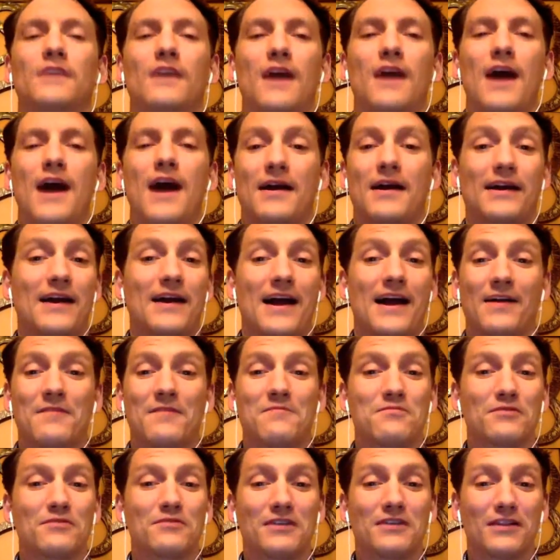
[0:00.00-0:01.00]
I
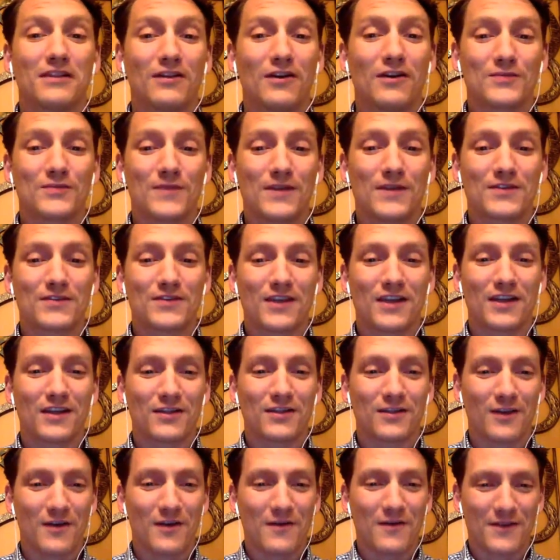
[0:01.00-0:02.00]
completely lost my train of
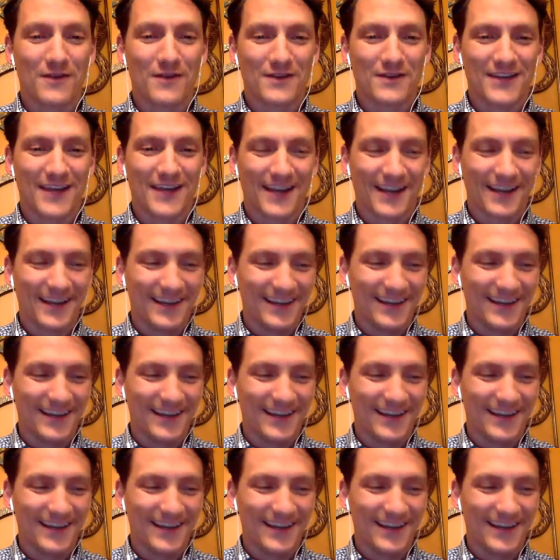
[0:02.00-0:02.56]
thought for a second.